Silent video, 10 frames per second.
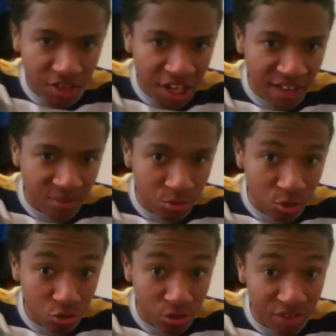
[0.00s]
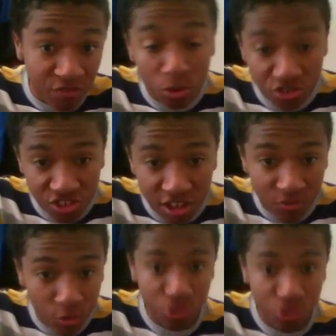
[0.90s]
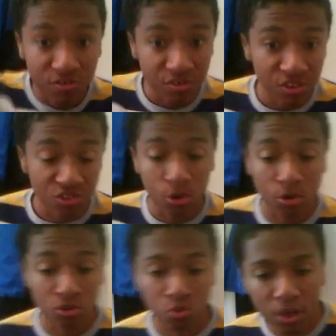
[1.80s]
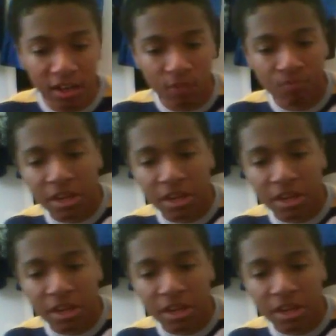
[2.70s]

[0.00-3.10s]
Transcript: I have a 1/24th scale version of this car as well.